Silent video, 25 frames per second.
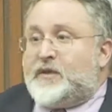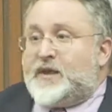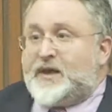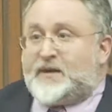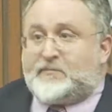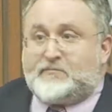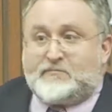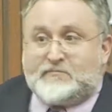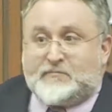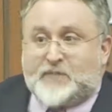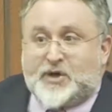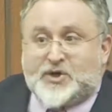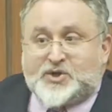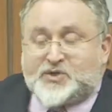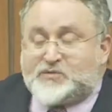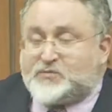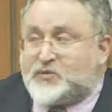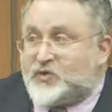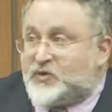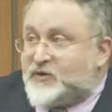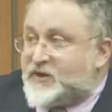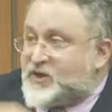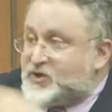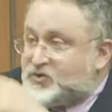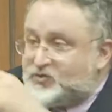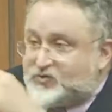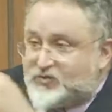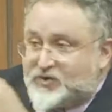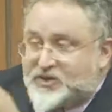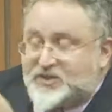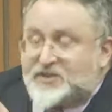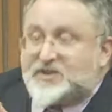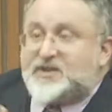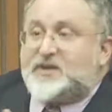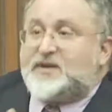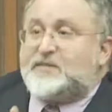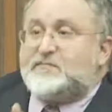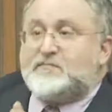that much more
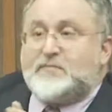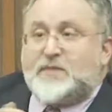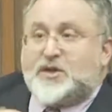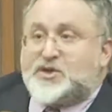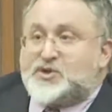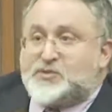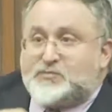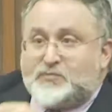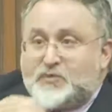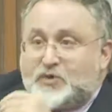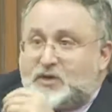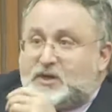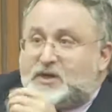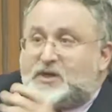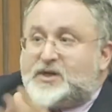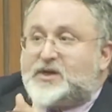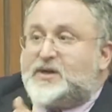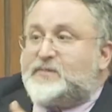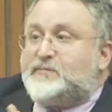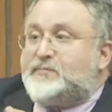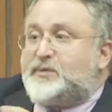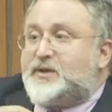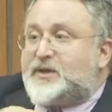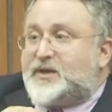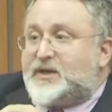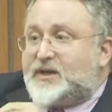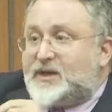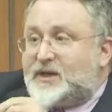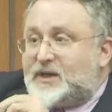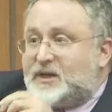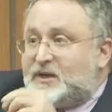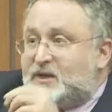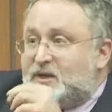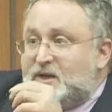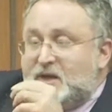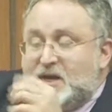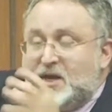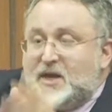interesting, much more
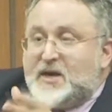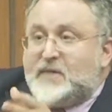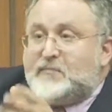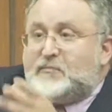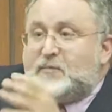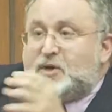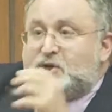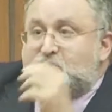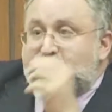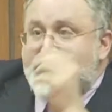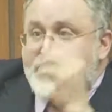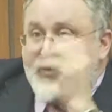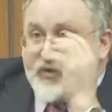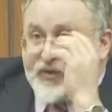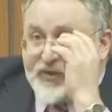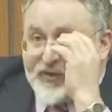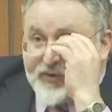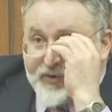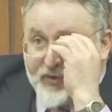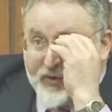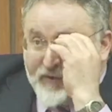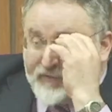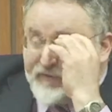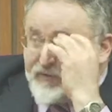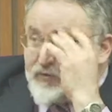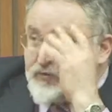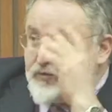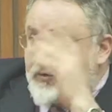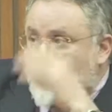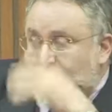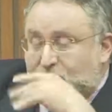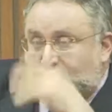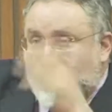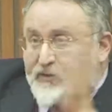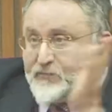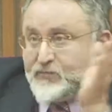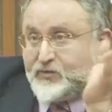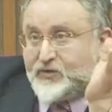complicated, much more thoughtful
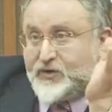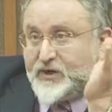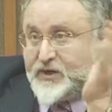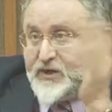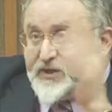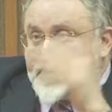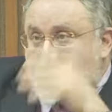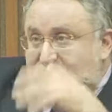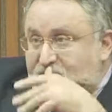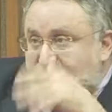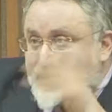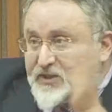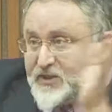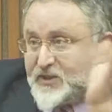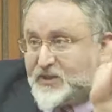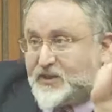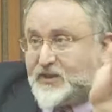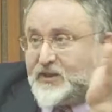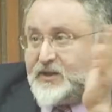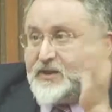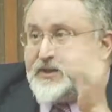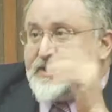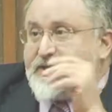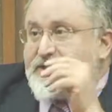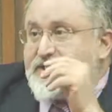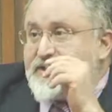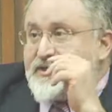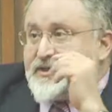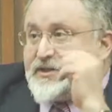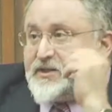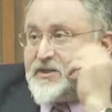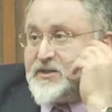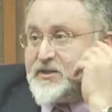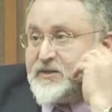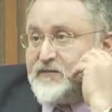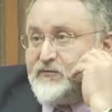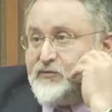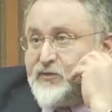work that pre-existed the
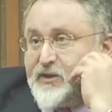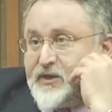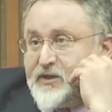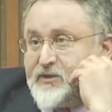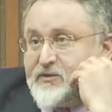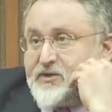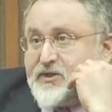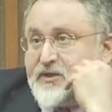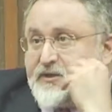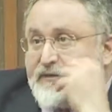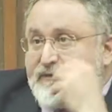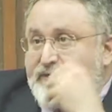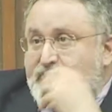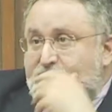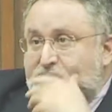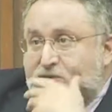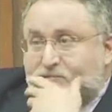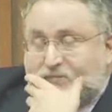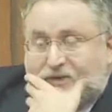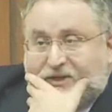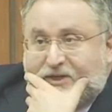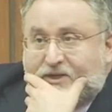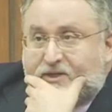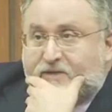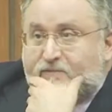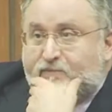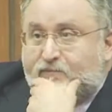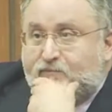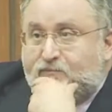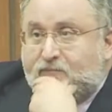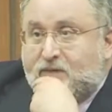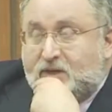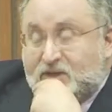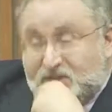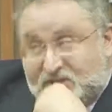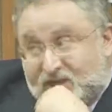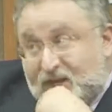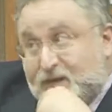existence of Windows in the first place.
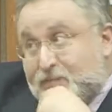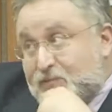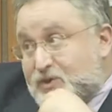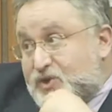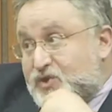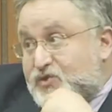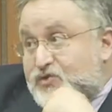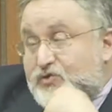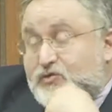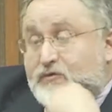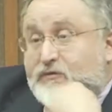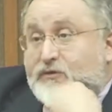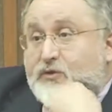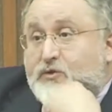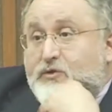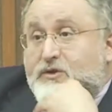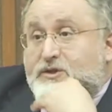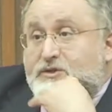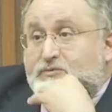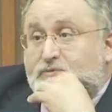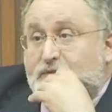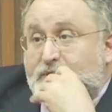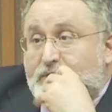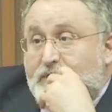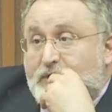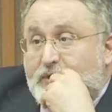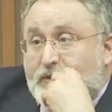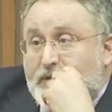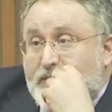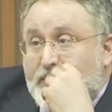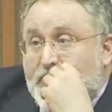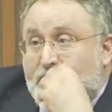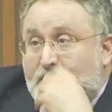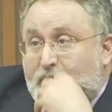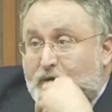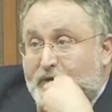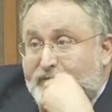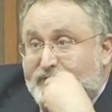Same is true, of course, with all the
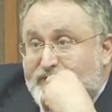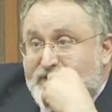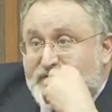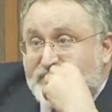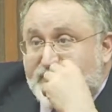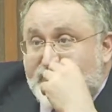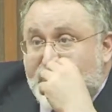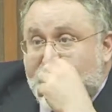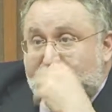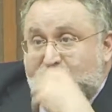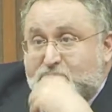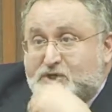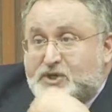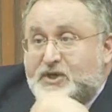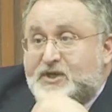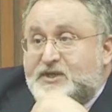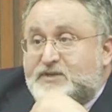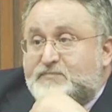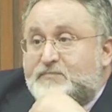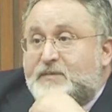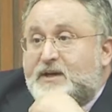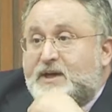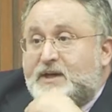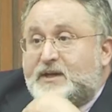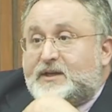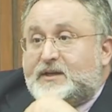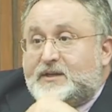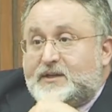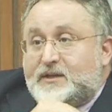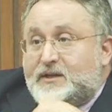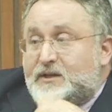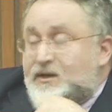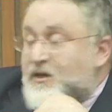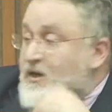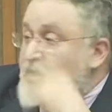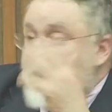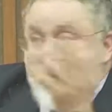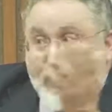Office franchise patenting,
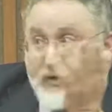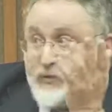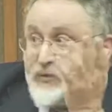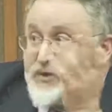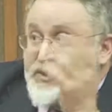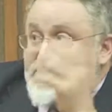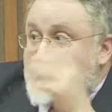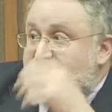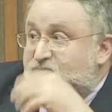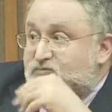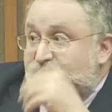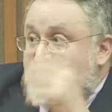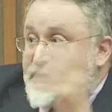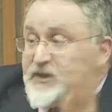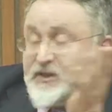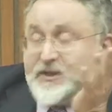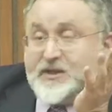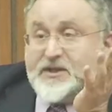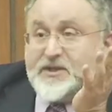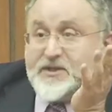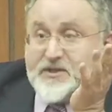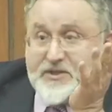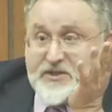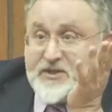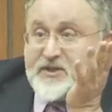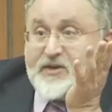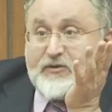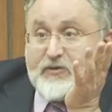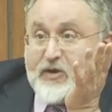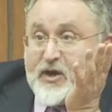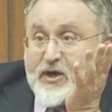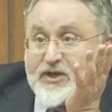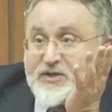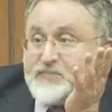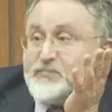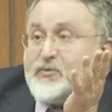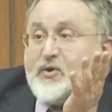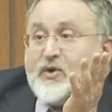which is really
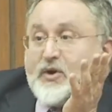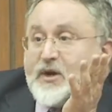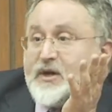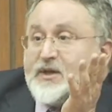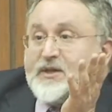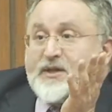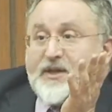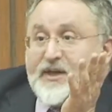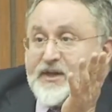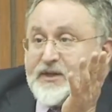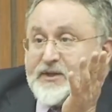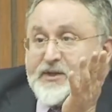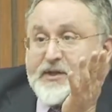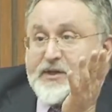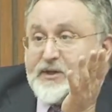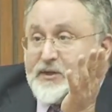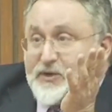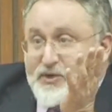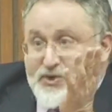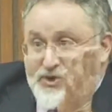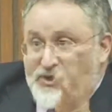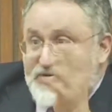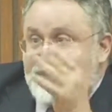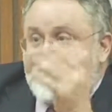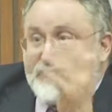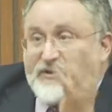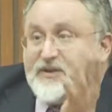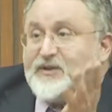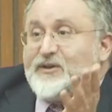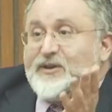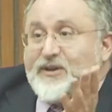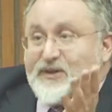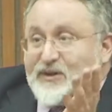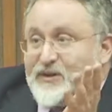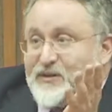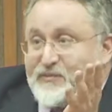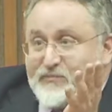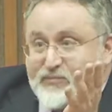Xerox PARC technology written
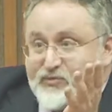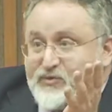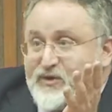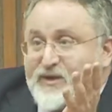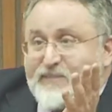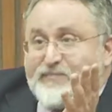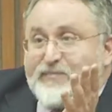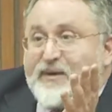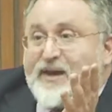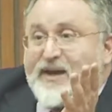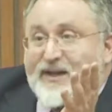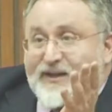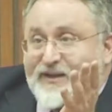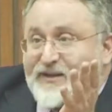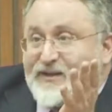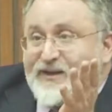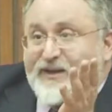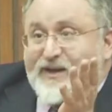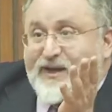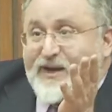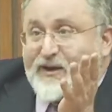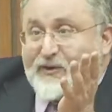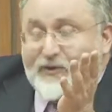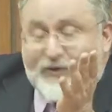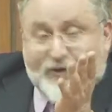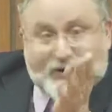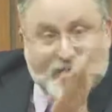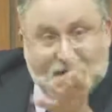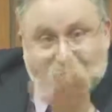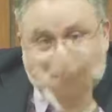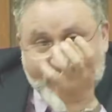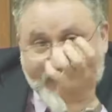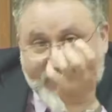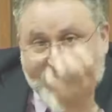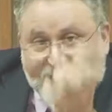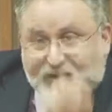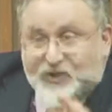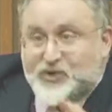in a pre-patented era,
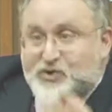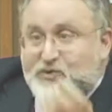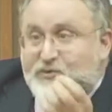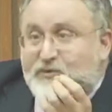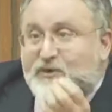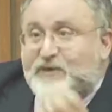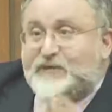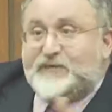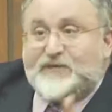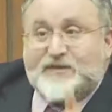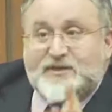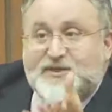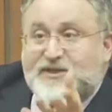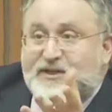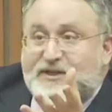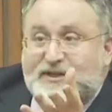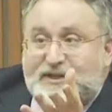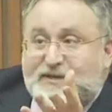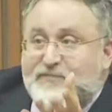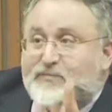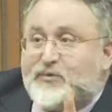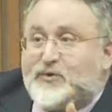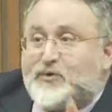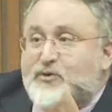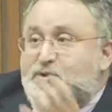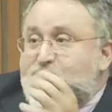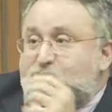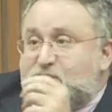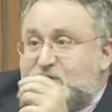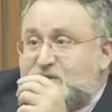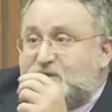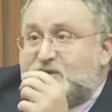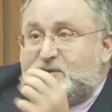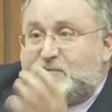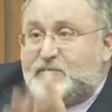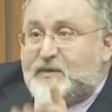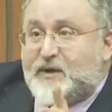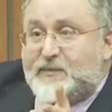actually physically
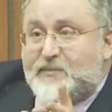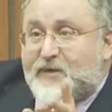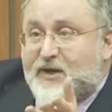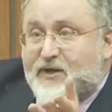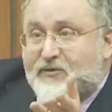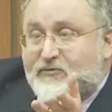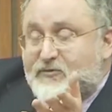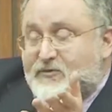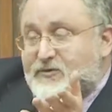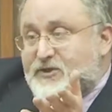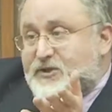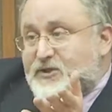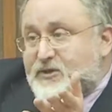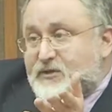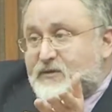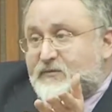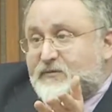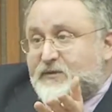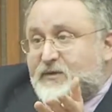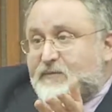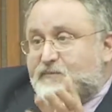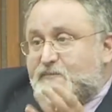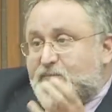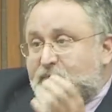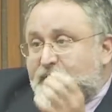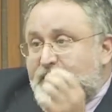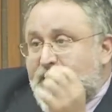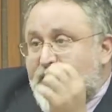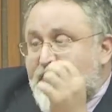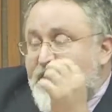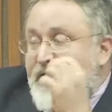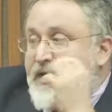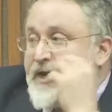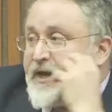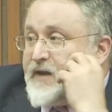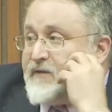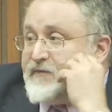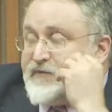purchased by Microsoft.
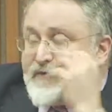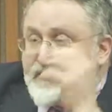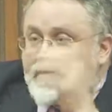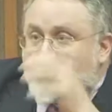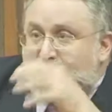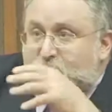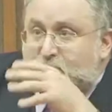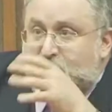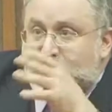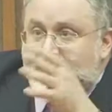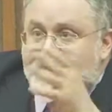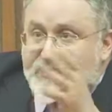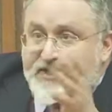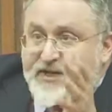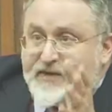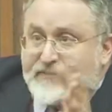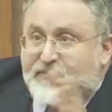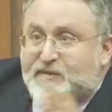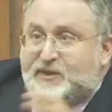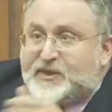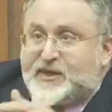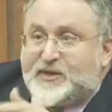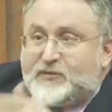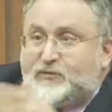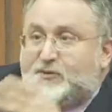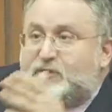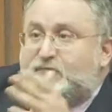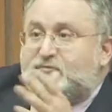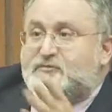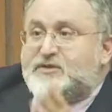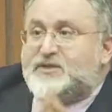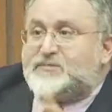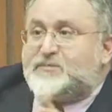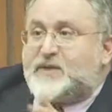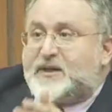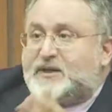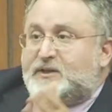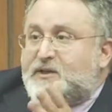If you do the same thing with
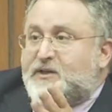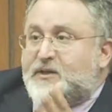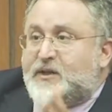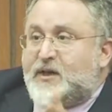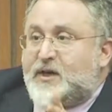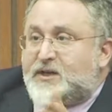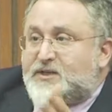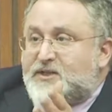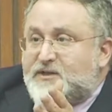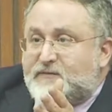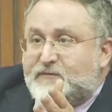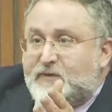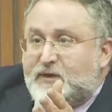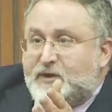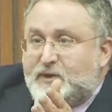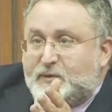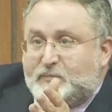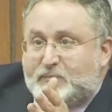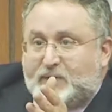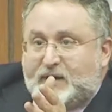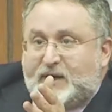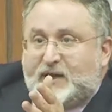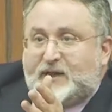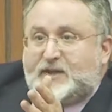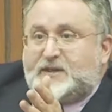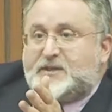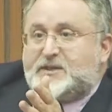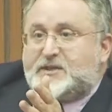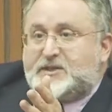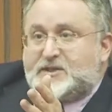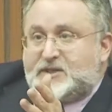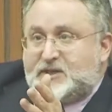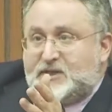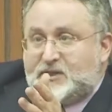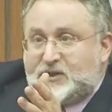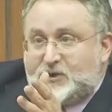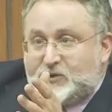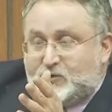respect to lots of other
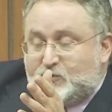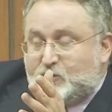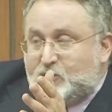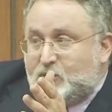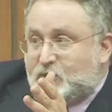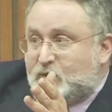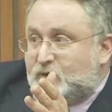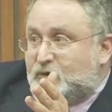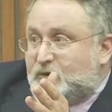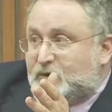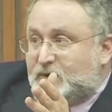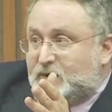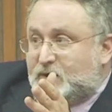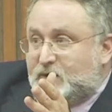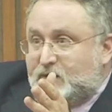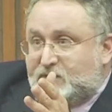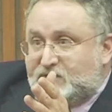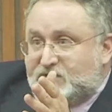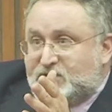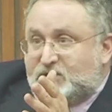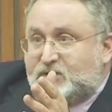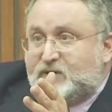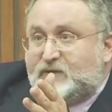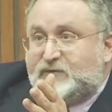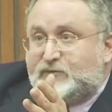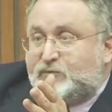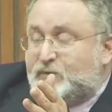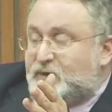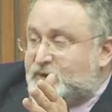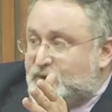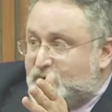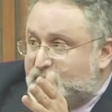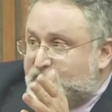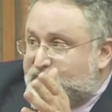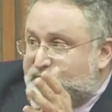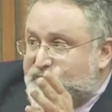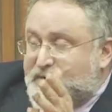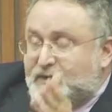patents in the world of software,
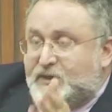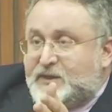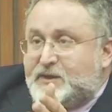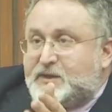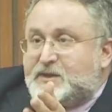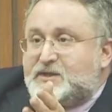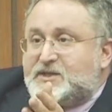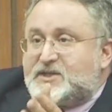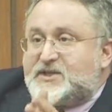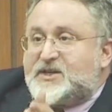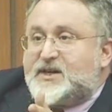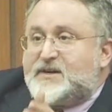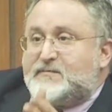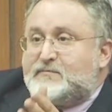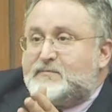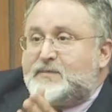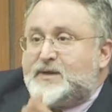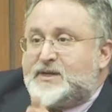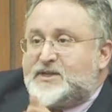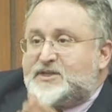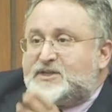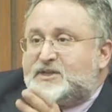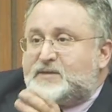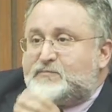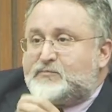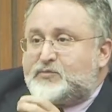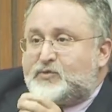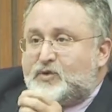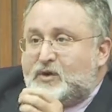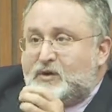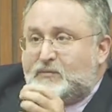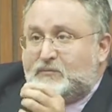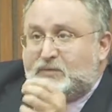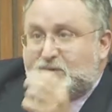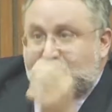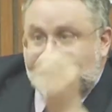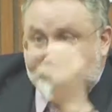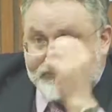you'll find the same basic
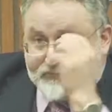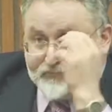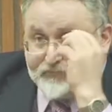problem.